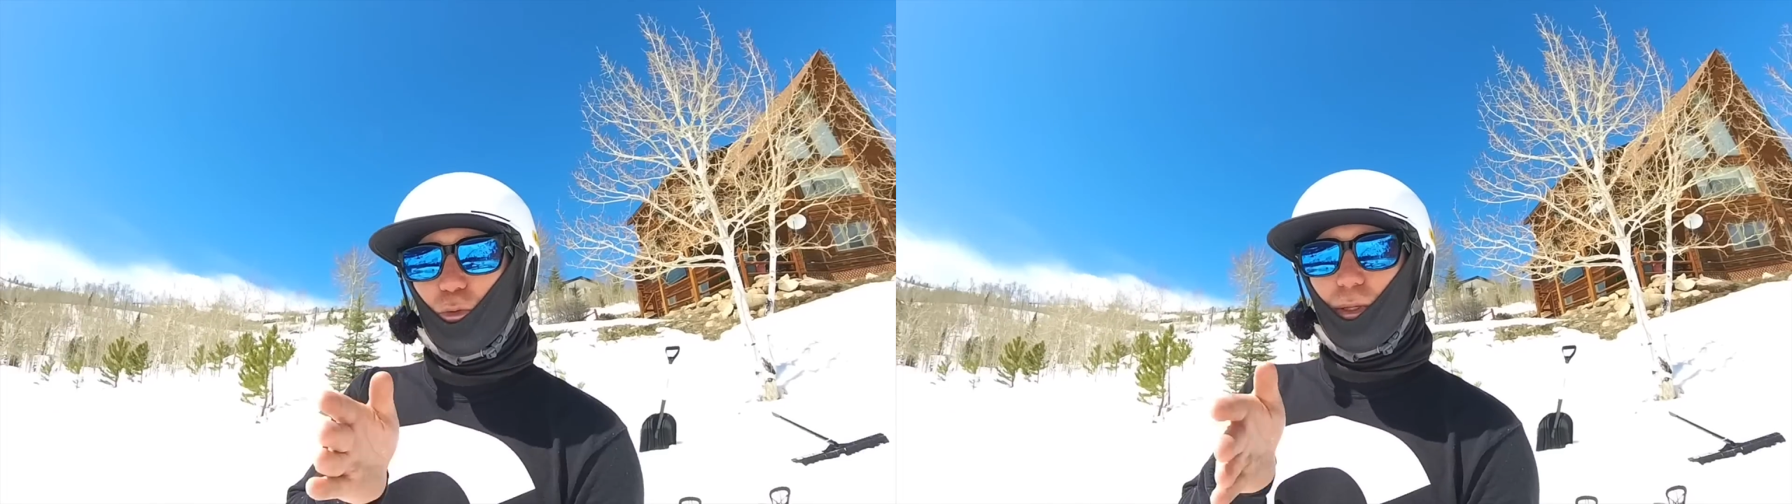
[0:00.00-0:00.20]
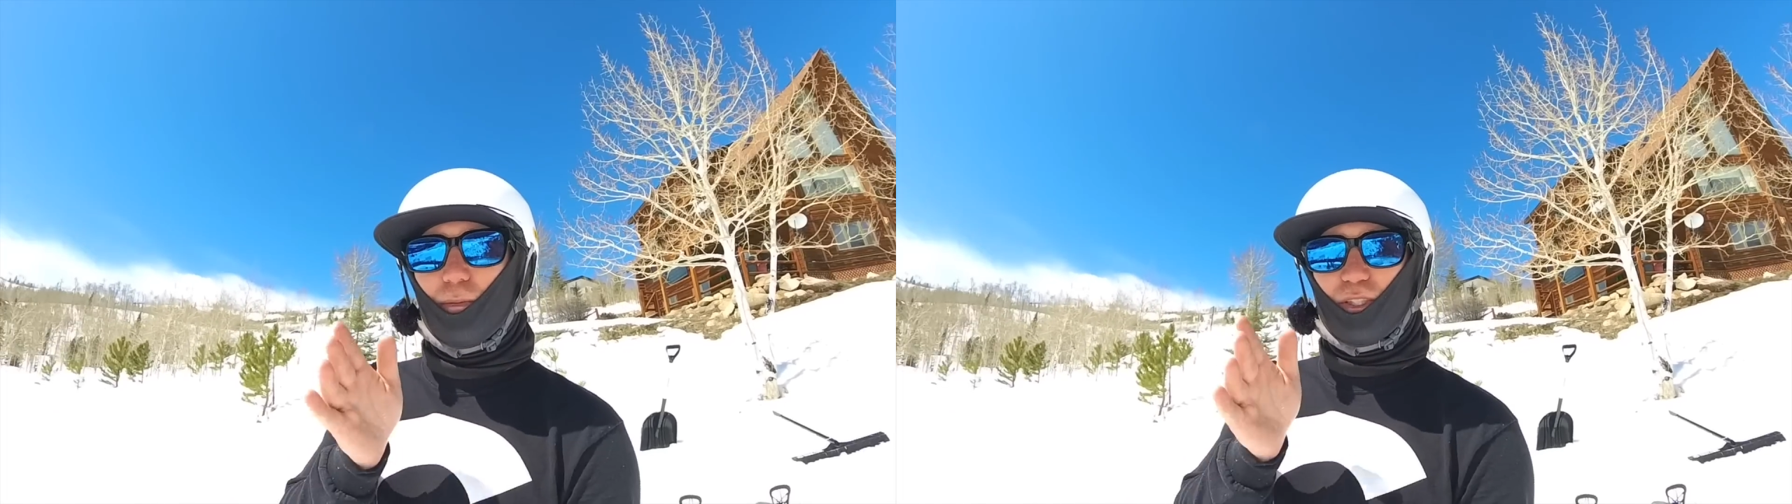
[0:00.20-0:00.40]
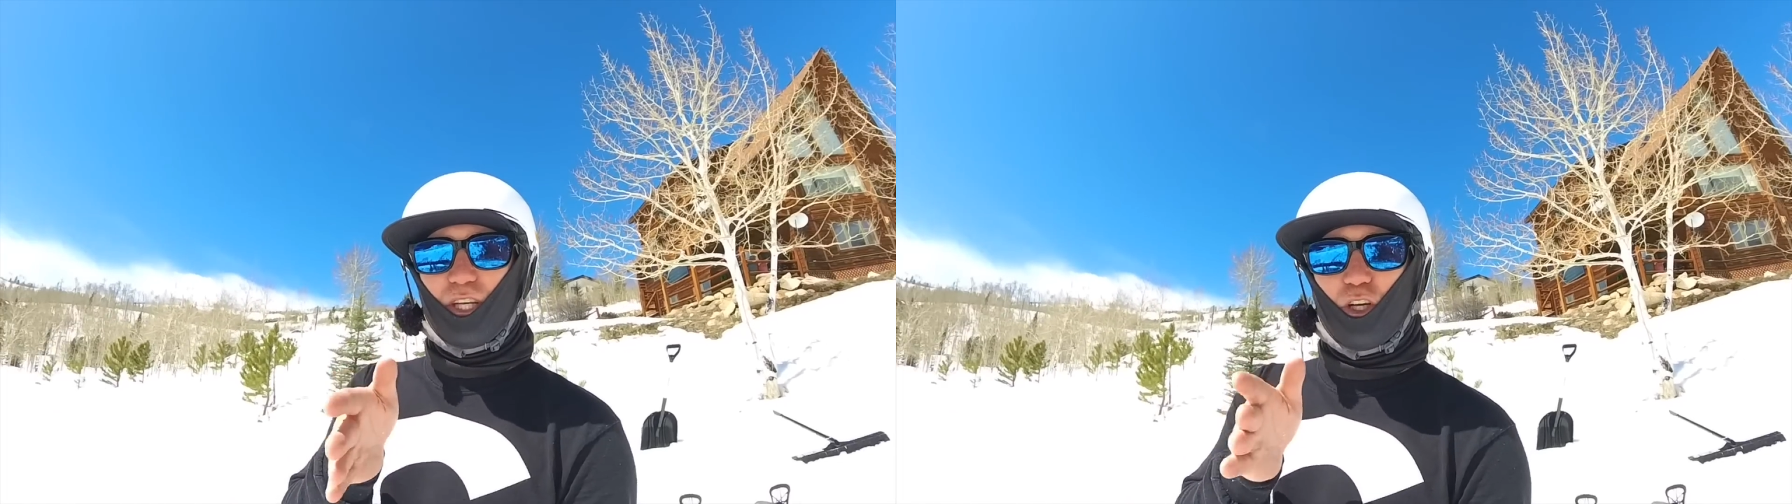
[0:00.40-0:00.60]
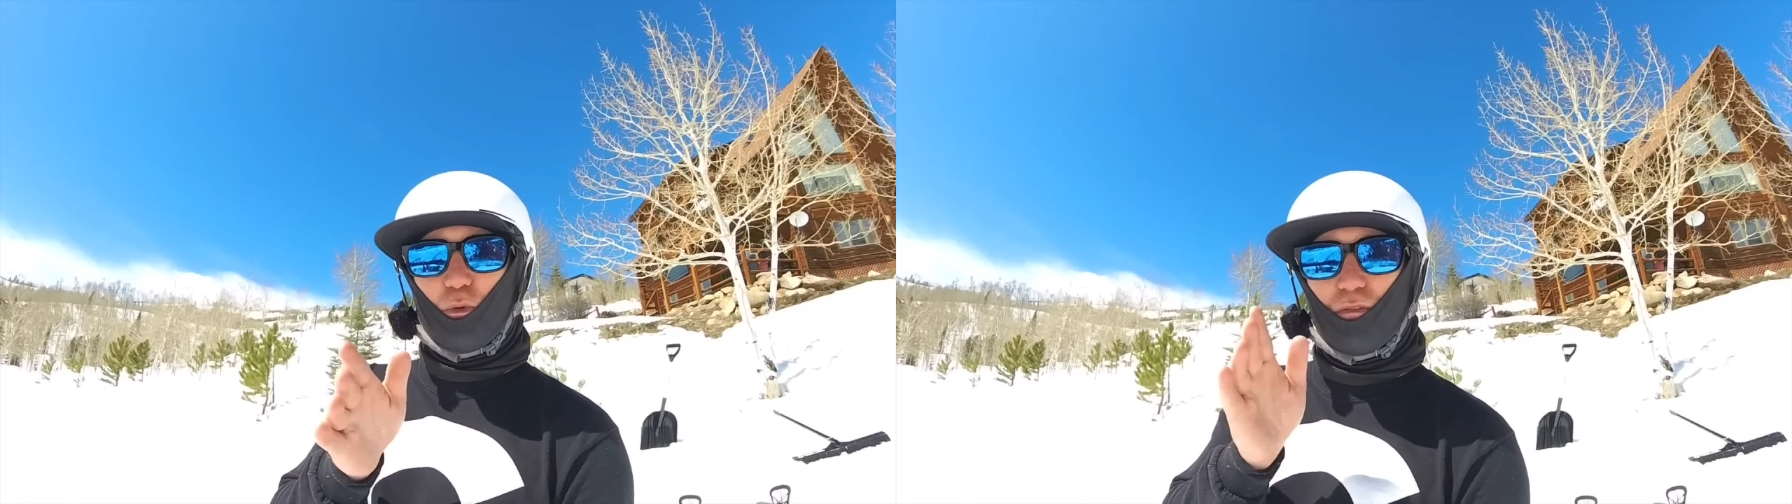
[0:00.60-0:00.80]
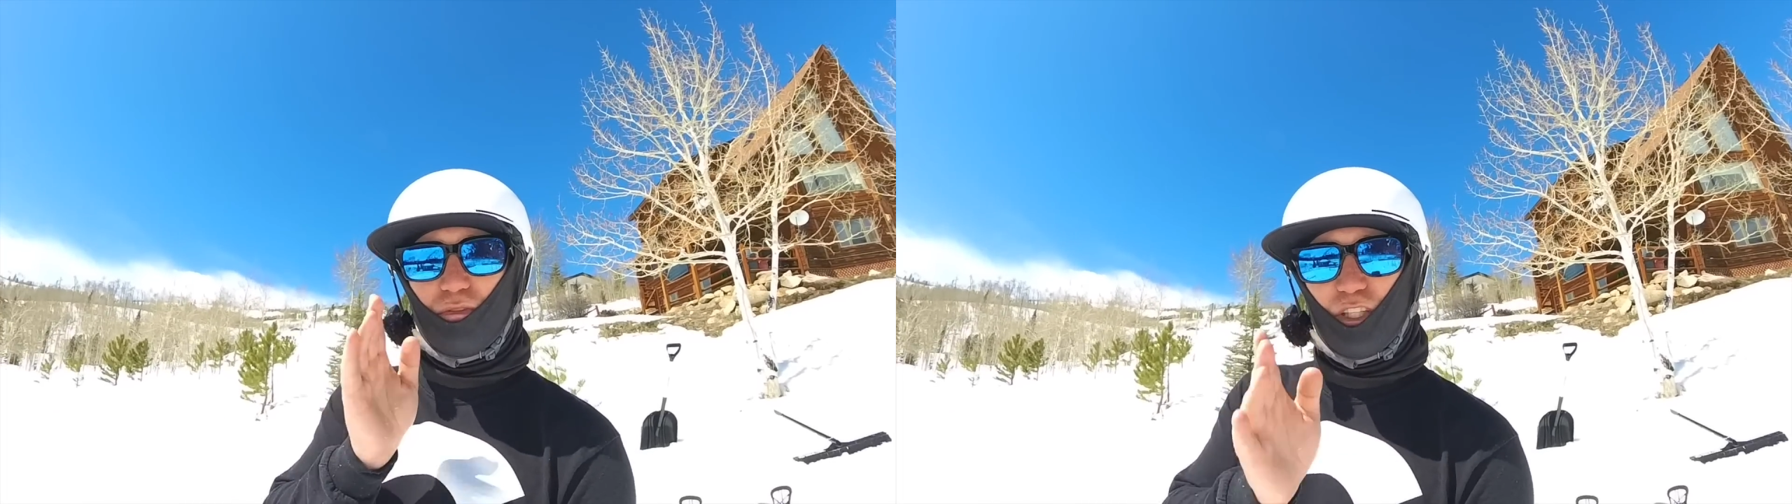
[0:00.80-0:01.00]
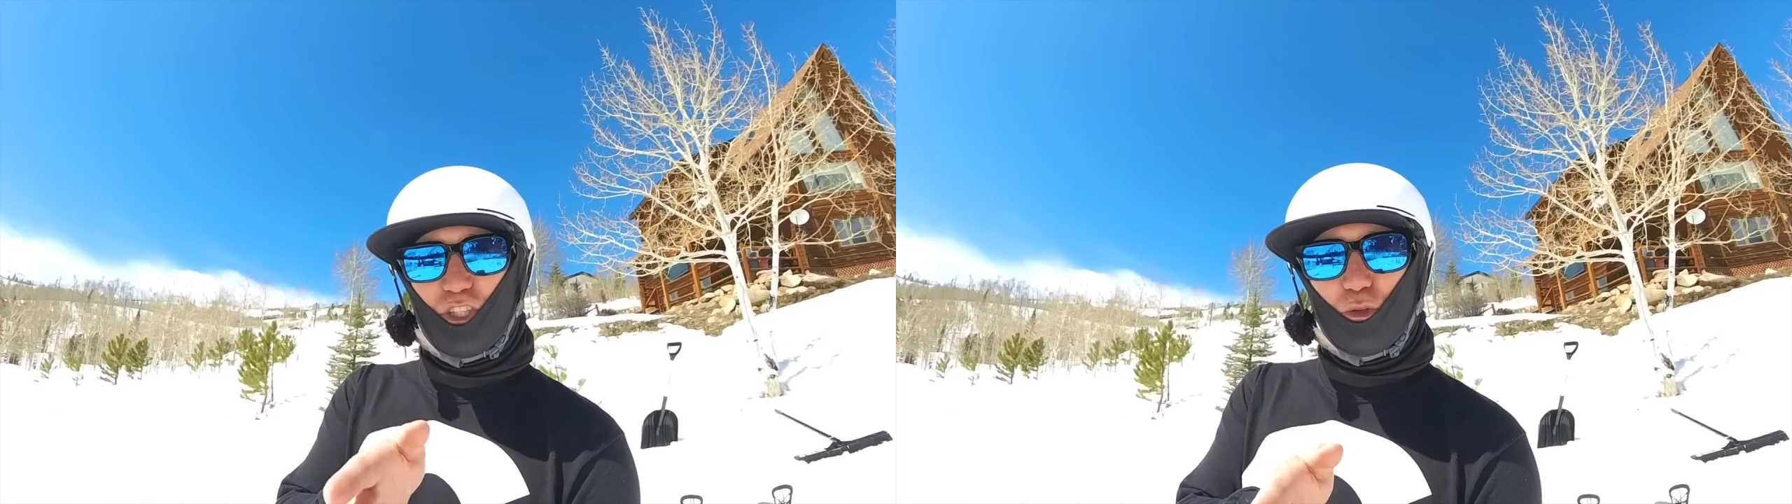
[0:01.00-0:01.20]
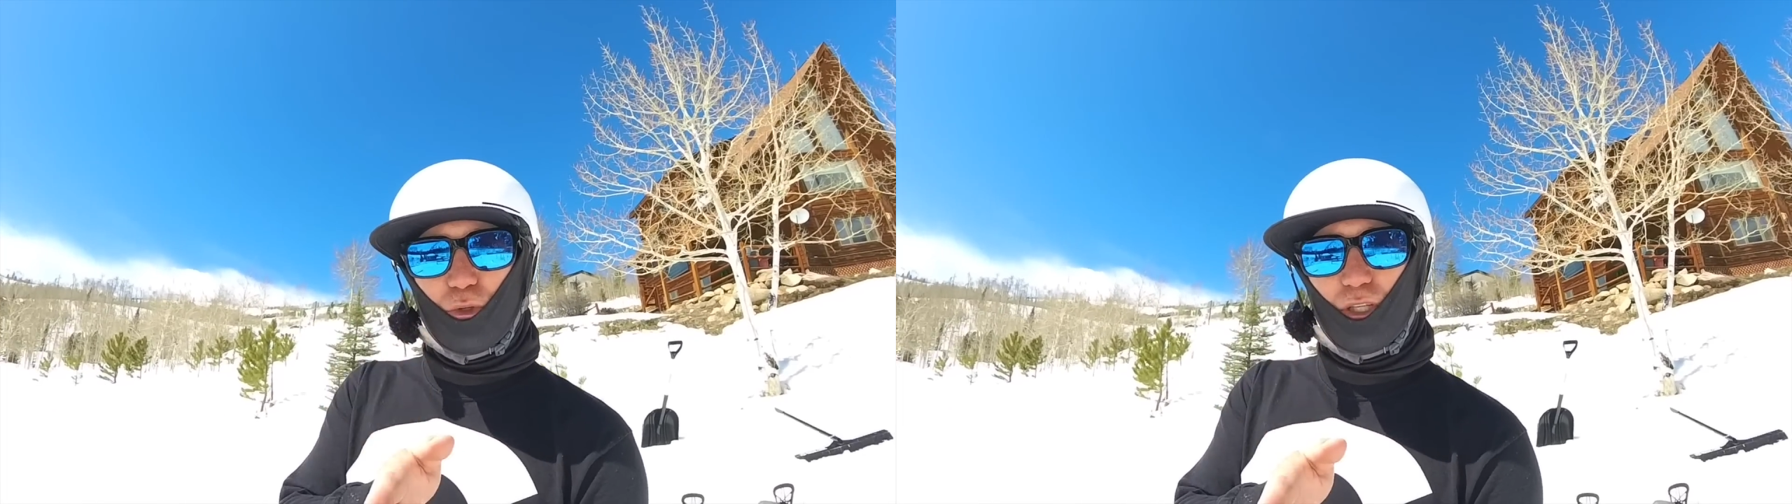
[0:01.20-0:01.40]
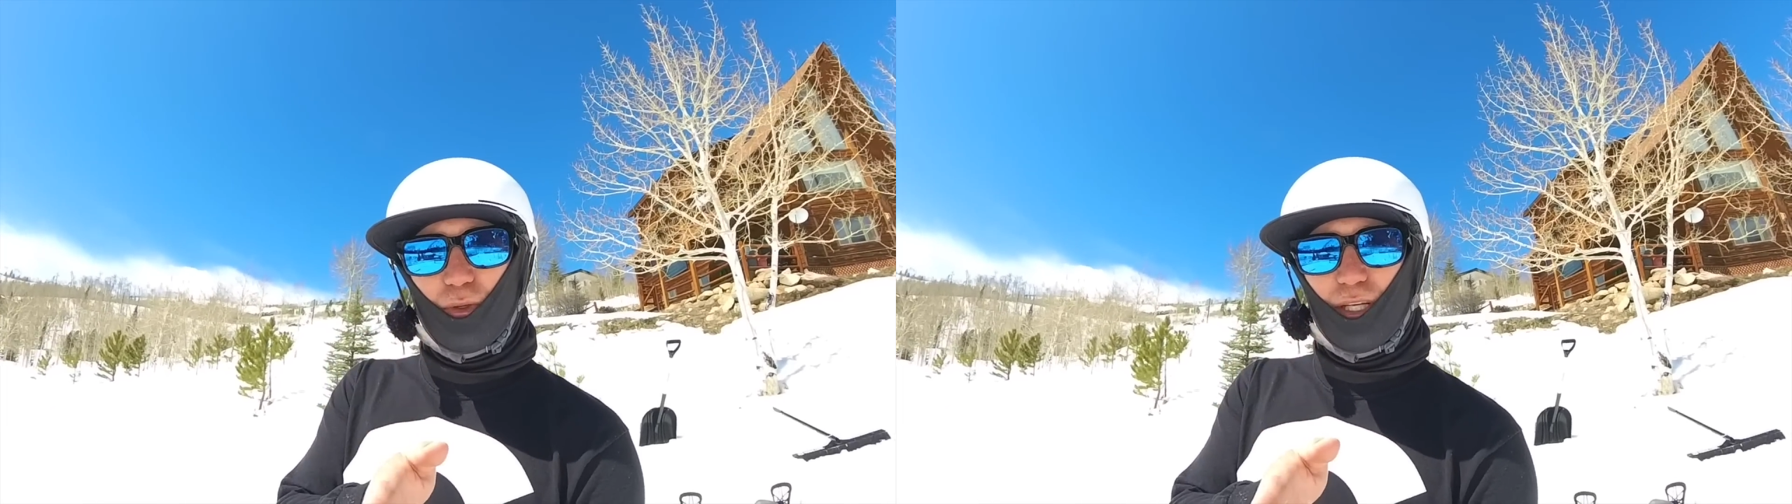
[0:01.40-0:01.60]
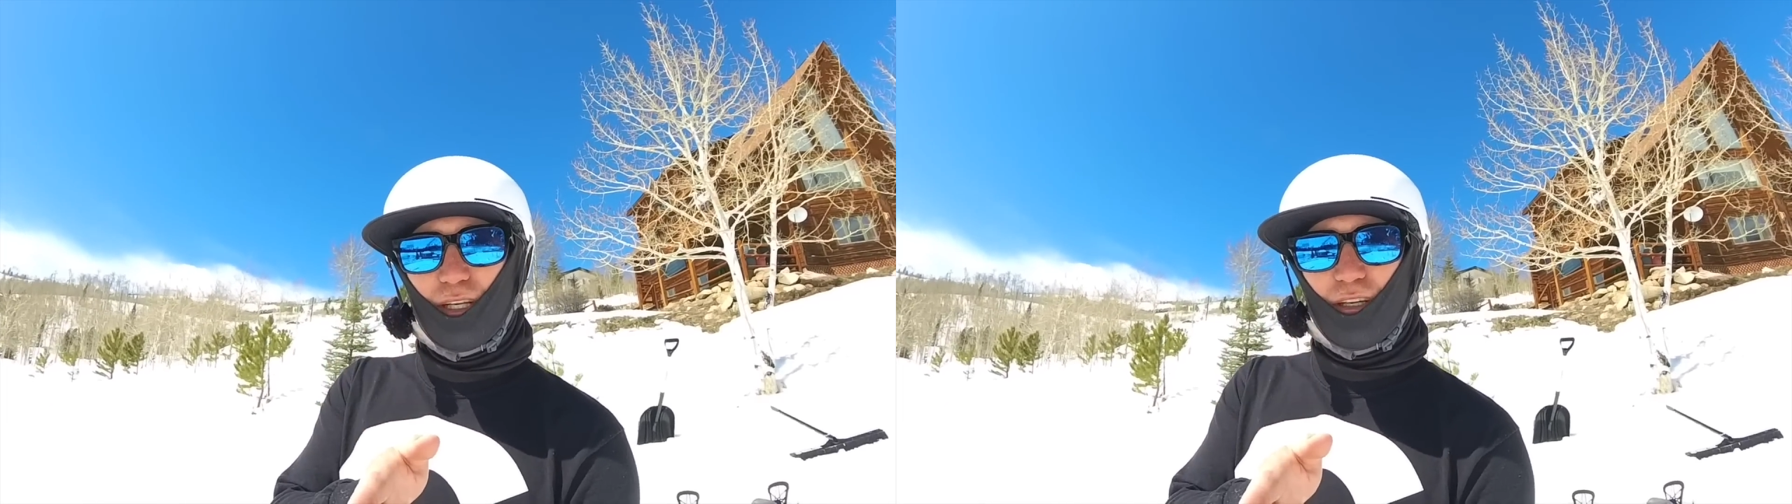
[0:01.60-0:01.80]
is we'll be able to tell it what feature we're doing